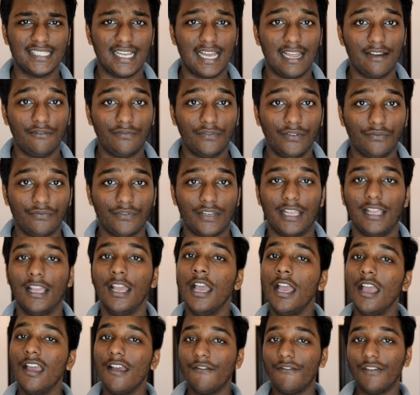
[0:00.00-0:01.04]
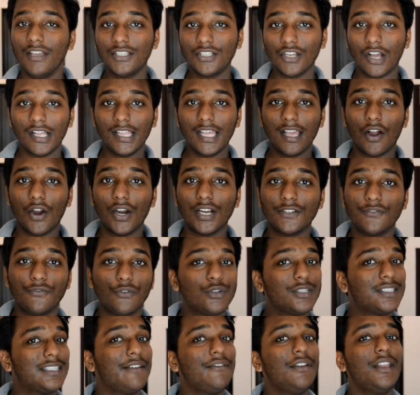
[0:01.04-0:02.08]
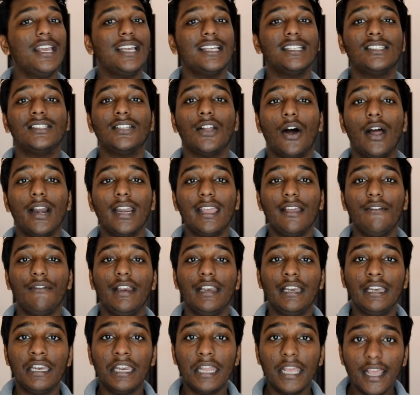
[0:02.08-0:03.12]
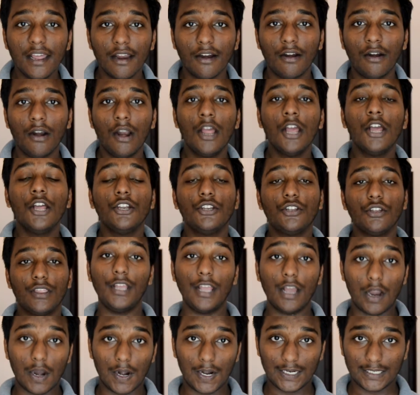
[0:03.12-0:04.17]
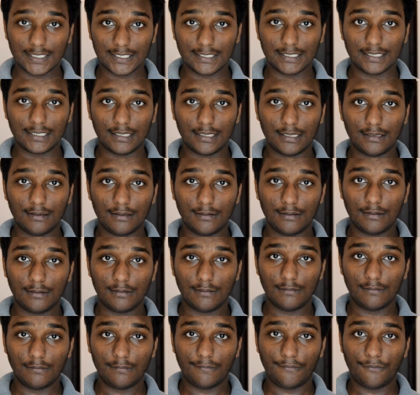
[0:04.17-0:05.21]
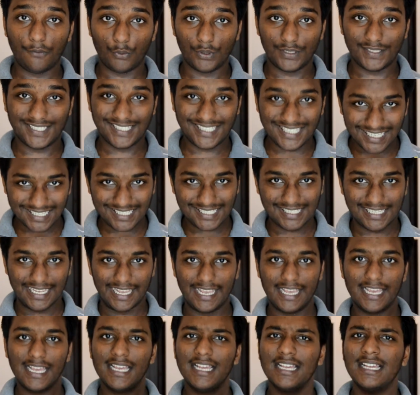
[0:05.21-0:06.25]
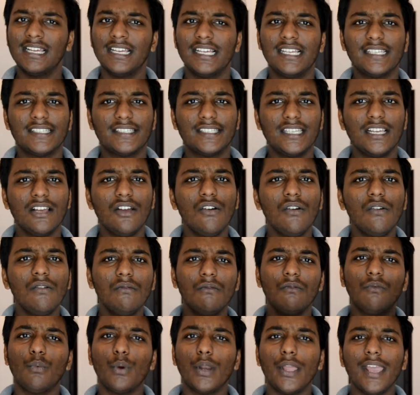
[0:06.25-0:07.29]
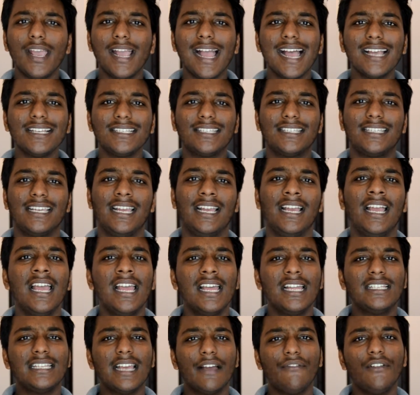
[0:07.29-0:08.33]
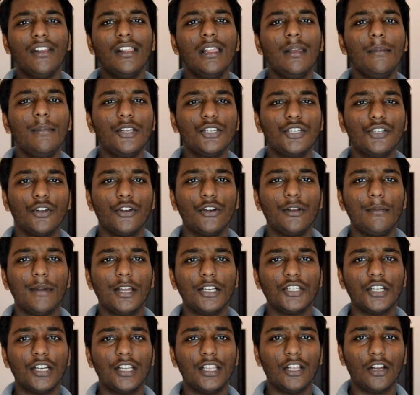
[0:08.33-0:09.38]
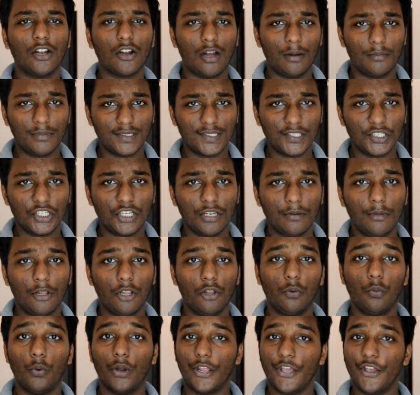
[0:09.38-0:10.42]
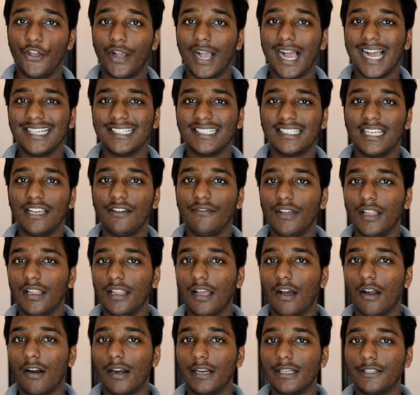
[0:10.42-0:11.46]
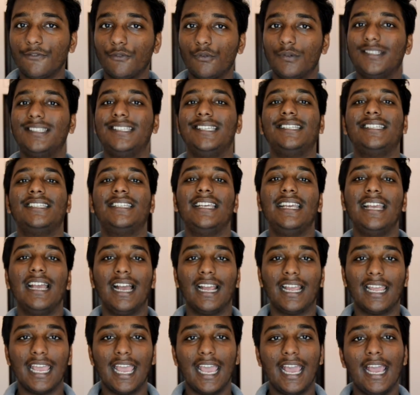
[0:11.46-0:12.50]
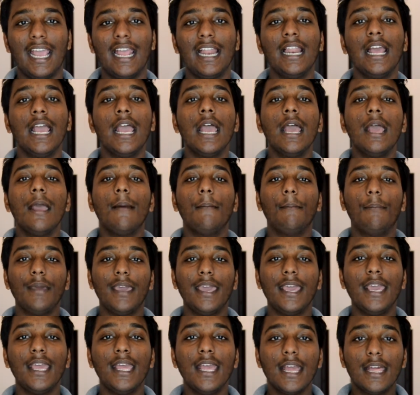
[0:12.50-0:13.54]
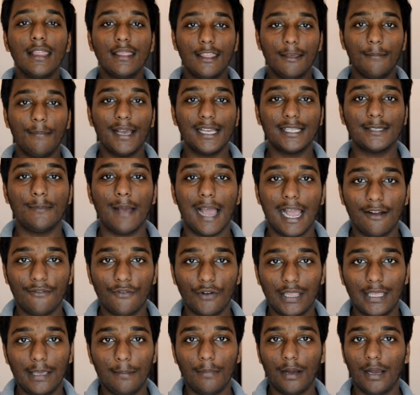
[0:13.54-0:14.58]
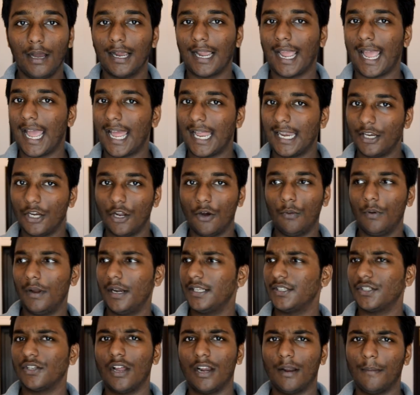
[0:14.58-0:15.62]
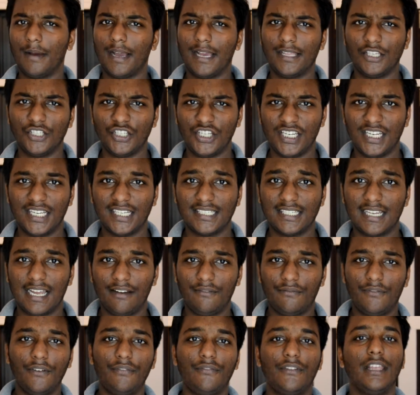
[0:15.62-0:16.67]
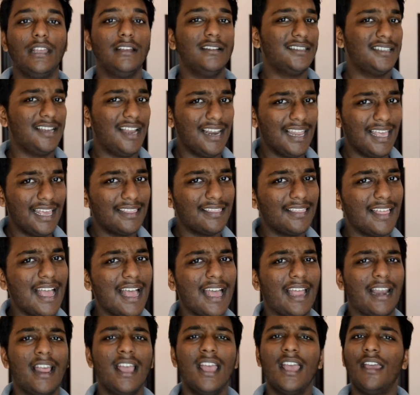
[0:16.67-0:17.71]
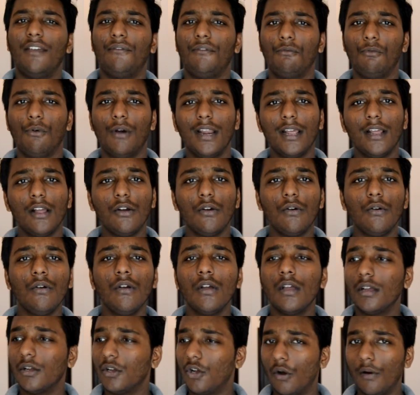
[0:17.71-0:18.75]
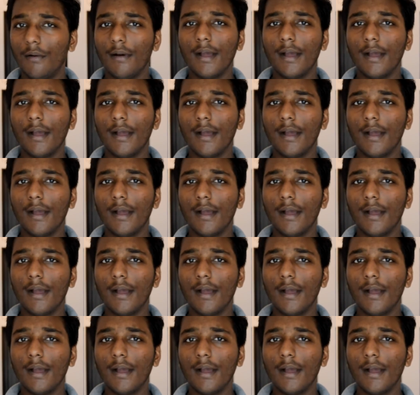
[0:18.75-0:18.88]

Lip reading: 950. We saw the RX 470 is not even near to the RX 460. So what do you guys think? Definitely be sure to mention in the comment section below, what do you guys think? Will the RX 460 again be the best bang for the buck and no one is gonna buy the GTX 950? It's not like that. You wanna go